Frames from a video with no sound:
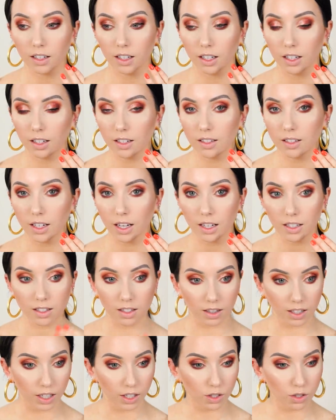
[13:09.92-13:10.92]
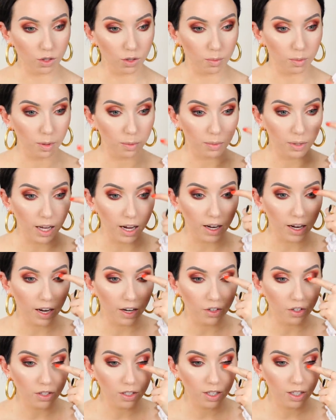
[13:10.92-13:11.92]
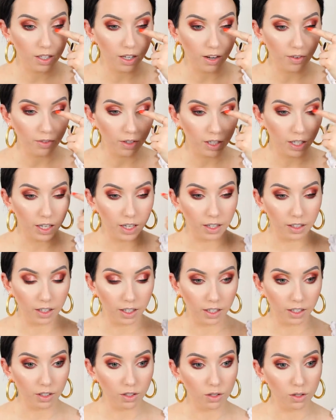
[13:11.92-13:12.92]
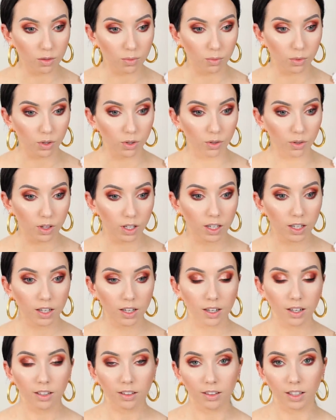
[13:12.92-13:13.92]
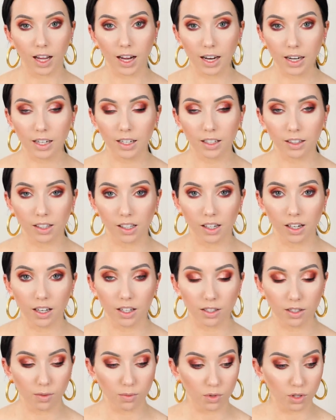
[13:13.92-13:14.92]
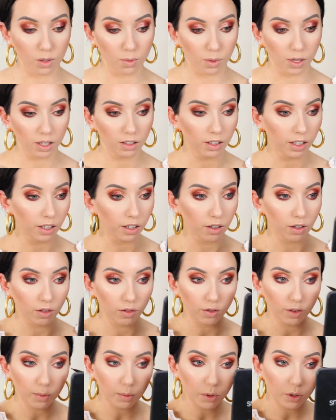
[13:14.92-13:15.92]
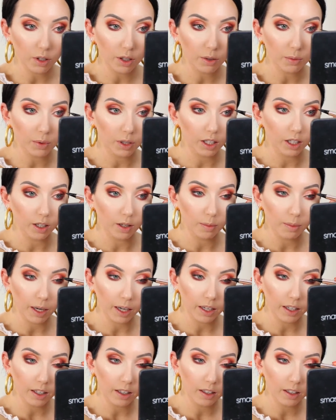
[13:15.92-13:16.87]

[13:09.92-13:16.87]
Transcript: It is nice and like super black. I just can never get like a smooth line, and then it ends up just being like overboard when I go back